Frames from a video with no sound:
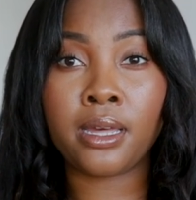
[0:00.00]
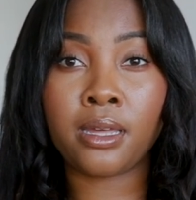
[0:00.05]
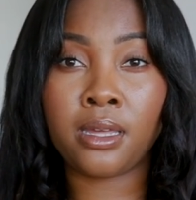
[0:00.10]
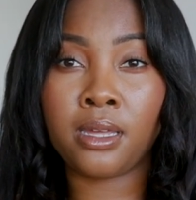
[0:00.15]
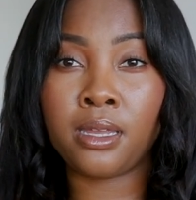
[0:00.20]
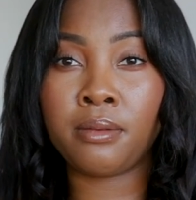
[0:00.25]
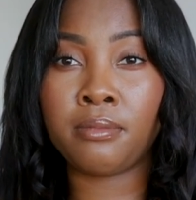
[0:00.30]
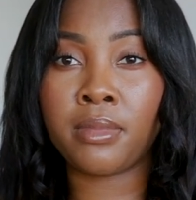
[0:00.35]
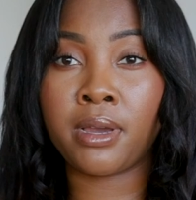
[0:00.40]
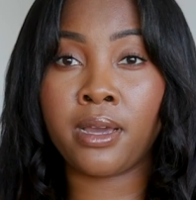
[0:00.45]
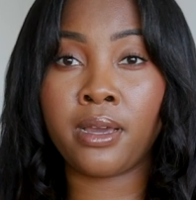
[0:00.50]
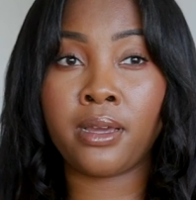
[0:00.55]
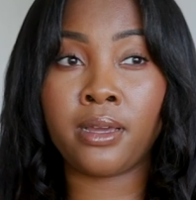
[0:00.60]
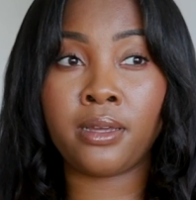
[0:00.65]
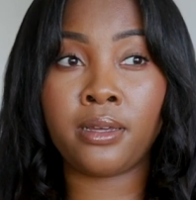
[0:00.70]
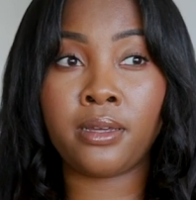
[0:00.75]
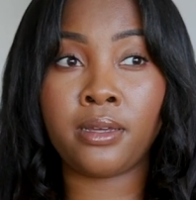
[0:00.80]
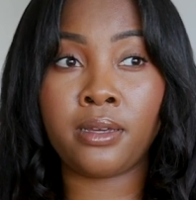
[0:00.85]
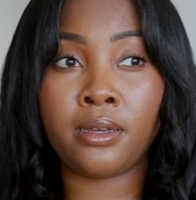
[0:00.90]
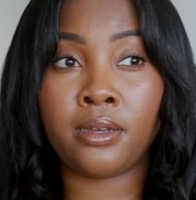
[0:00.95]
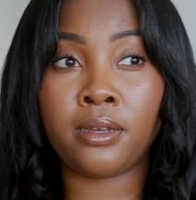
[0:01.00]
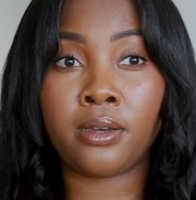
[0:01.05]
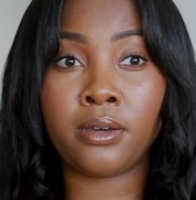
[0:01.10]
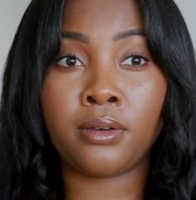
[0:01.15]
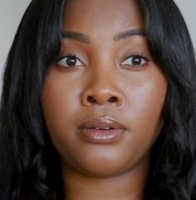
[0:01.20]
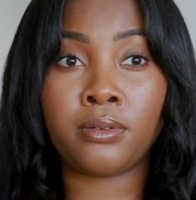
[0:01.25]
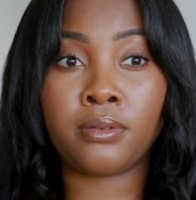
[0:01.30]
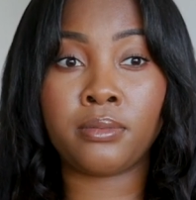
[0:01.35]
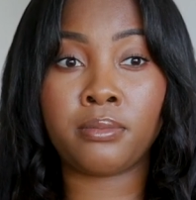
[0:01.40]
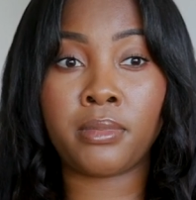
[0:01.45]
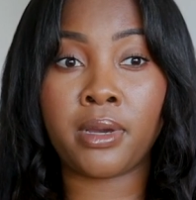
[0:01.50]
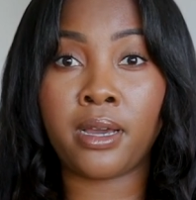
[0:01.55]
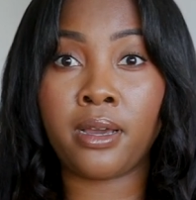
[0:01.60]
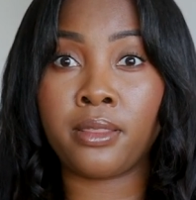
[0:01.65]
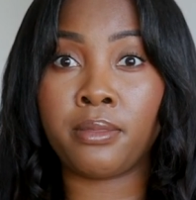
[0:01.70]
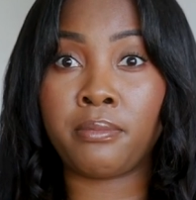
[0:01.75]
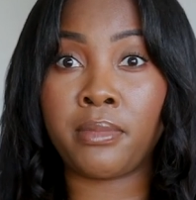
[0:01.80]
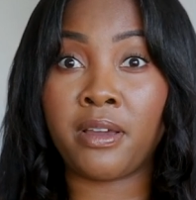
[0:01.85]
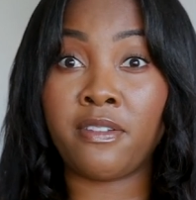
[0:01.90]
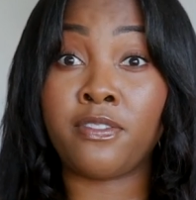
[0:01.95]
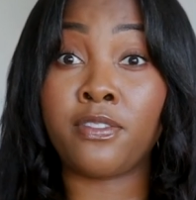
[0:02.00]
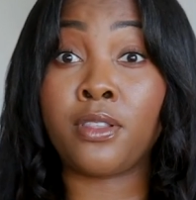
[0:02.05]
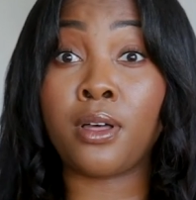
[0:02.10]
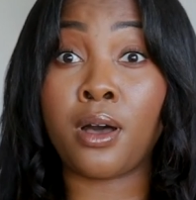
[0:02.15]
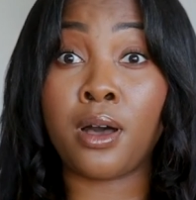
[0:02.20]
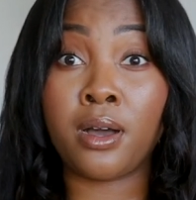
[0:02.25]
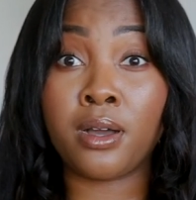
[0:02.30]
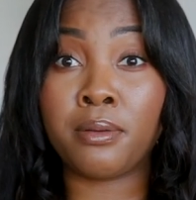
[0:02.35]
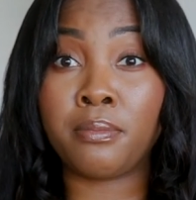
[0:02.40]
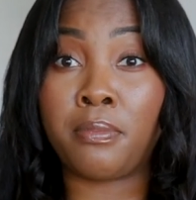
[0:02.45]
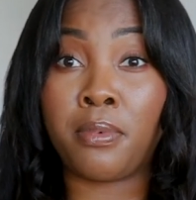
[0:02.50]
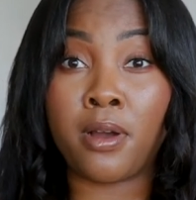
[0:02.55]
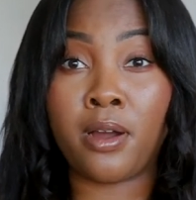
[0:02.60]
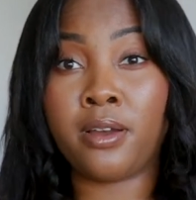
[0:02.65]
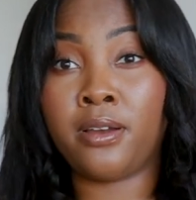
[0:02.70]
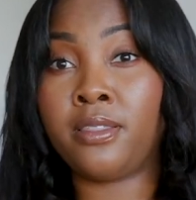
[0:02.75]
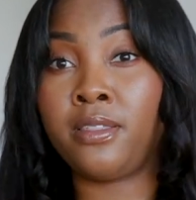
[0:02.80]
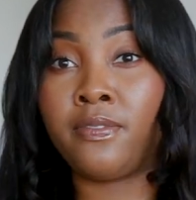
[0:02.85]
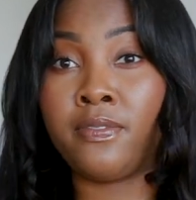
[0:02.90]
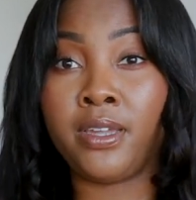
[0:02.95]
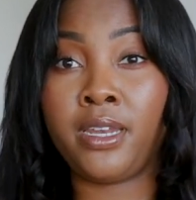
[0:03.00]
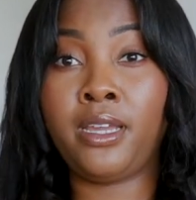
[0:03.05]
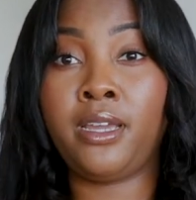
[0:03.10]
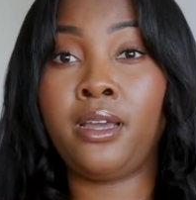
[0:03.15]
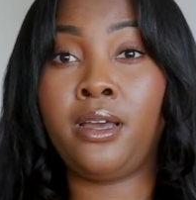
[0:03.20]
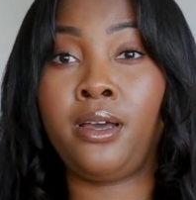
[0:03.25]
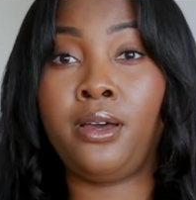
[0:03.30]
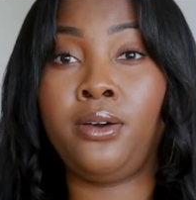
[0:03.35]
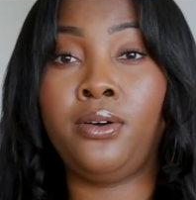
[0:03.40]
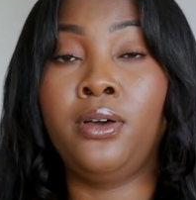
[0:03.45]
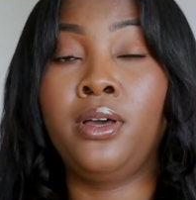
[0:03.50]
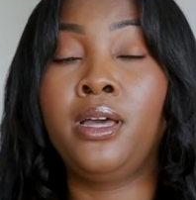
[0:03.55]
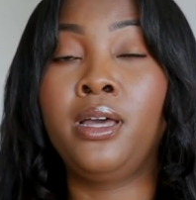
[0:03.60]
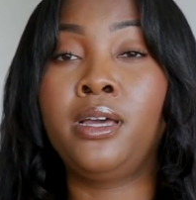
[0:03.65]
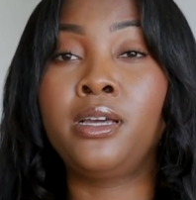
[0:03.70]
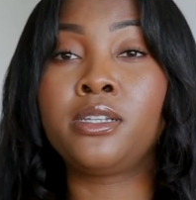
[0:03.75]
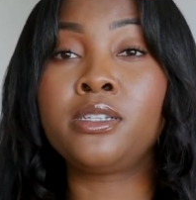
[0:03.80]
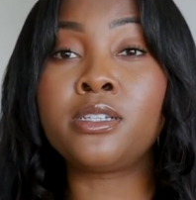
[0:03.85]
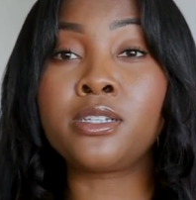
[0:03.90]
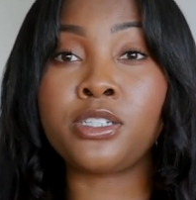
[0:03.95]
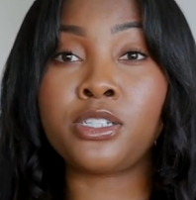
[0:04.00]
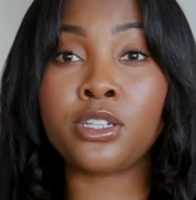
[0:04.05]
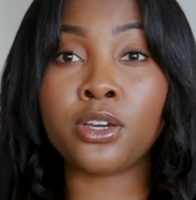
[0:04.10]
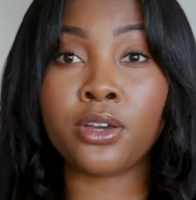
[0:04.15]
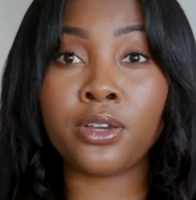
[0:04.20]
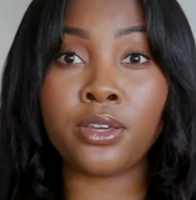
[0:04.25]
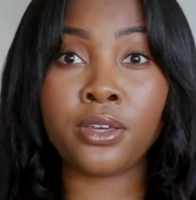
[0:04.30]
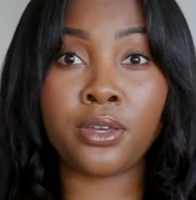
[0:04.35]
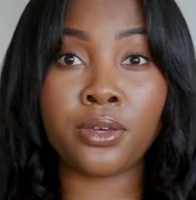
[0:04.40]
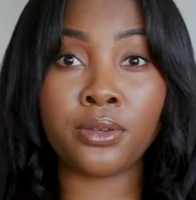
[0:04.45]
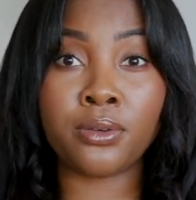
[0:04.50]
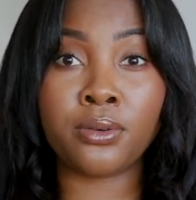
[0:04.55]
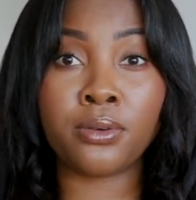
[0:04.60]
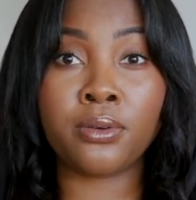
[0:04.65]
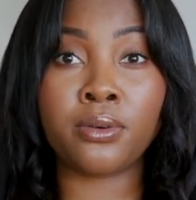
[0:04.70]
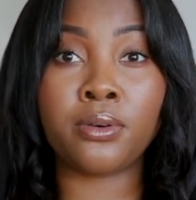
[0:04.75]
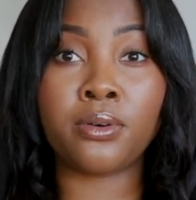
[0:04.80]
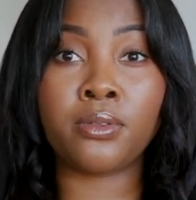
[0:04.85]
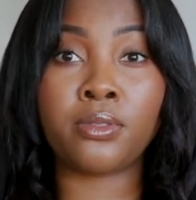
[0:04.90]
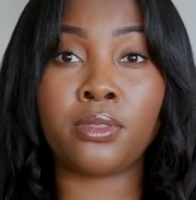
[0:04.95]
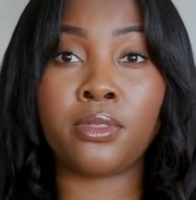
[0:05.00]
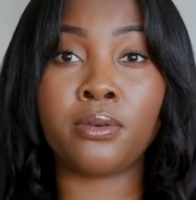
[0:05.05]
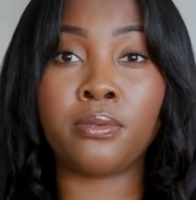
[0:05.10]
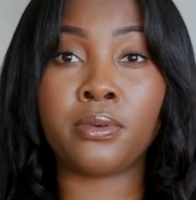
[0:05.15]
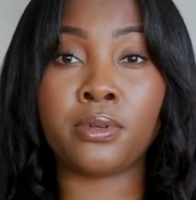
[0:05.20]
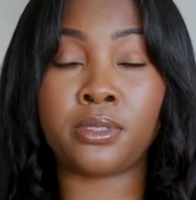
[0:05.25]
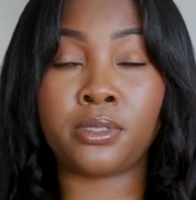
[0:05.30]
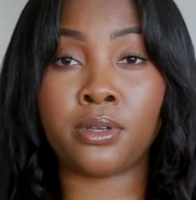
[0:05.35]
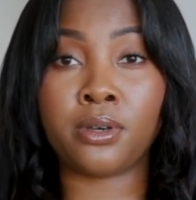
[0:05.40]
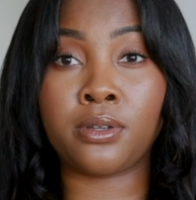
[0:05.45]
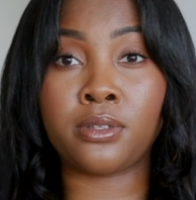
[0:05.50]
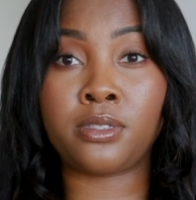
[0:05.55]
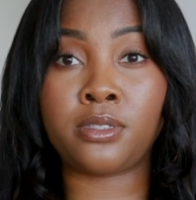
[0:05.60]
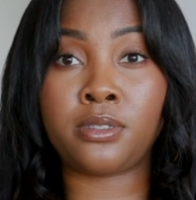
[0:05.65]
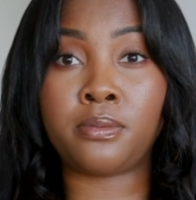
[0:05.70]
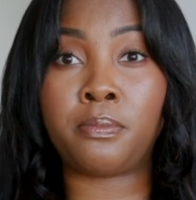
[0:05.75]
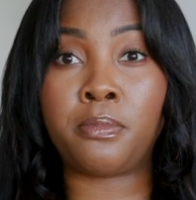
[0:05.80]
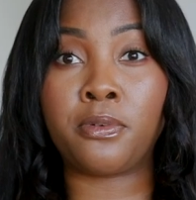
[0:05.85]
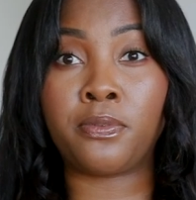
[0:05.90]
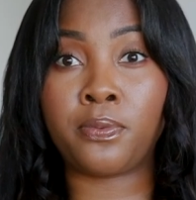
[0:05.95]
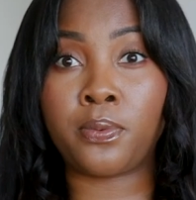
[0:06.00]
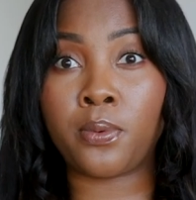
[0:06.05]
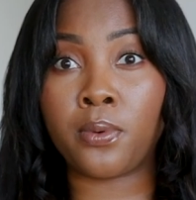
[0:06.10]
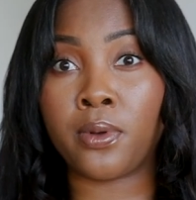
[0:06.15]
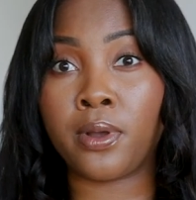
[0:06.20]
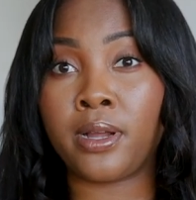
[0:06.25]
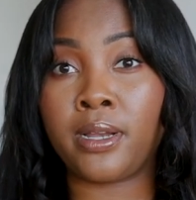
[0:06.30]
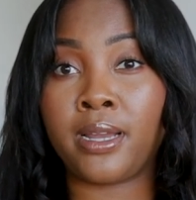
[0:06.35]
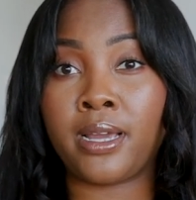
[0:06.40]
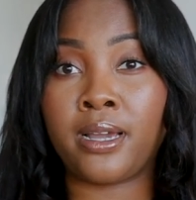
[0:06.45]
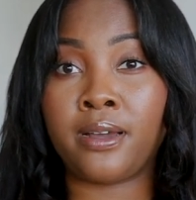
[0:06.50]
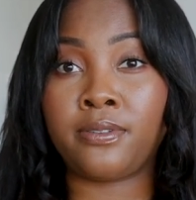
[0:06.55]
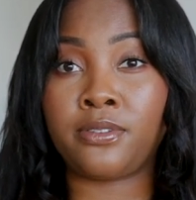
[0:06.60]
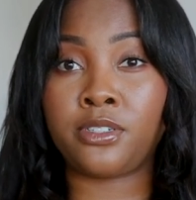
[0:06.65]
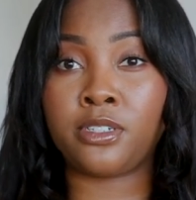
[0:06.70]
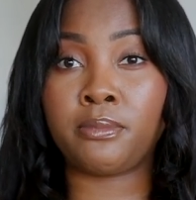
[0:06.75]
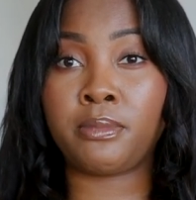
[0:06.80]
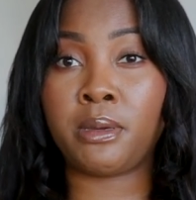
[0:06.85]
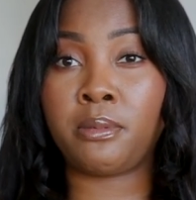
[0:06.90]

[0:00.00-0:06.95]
in my, you know, my, my vlog part of the video to show you the results before and after.